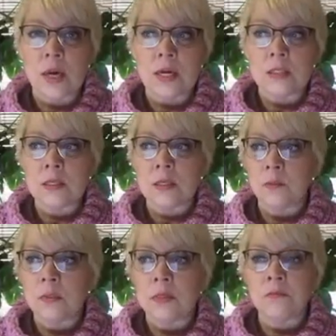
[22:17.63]
I got
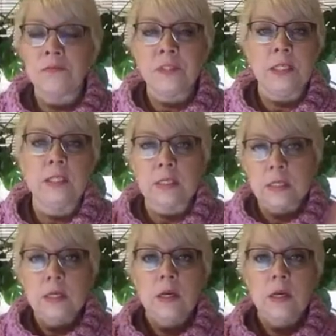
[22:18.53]
some fleece